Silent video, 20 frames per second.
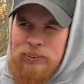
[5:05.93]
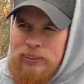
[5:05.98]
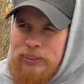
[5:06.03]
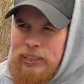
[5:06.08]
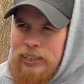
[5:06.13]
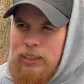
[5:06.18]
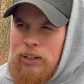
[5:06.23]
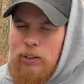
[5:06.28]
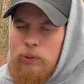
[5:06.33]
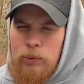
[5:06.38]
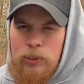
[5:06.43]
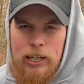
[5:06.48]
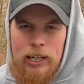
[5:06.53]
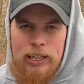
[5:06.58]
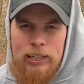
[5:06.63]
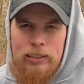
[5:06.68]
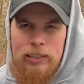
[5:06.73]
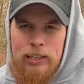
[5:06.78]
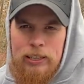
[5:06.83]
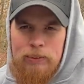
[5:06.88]
they're
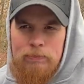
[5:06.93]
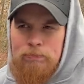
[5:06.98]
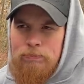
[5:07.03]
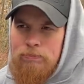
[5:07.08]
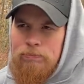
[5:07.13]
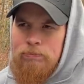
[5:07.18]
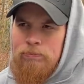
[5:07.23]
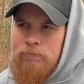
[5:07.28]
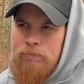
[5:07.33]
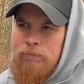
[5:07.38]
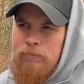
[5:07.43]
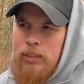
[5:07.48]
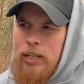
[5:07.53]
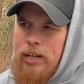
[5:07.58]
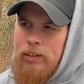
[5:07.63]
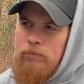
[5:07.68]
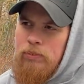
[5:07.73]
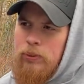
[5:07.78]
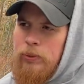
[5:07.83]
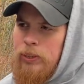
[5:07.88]
okay. They
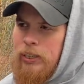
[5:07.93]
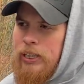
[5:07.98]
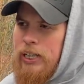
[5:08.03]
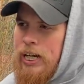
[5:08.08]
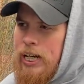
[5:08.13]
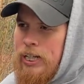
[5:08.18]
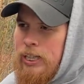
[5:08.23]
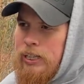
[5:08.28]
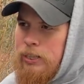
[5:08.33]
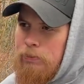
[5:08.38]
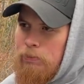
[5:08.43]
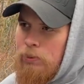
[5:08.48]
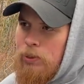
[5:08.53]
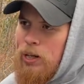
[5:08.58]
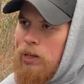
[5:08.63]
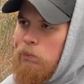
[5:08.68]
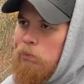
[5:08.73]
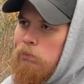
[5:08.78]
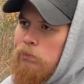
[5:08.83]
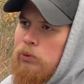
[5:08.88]
haven't really had any
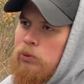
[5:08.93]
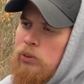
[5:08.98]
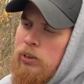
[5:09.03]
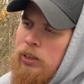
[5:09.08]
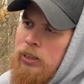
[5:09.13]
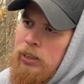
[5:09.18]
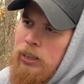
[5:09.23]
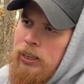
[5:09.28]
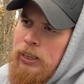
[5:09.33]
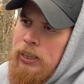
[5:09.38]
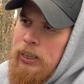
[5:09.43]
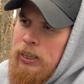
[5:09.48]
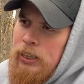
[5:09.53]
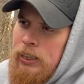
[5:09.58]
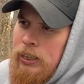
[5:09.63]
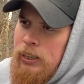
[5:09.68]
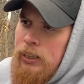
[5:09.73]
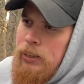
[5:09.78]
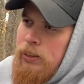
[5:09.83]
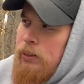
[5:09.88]
problems.
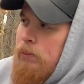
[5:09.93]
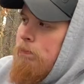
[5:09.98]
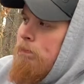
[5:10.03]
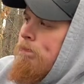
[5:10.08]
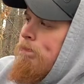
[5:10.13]
I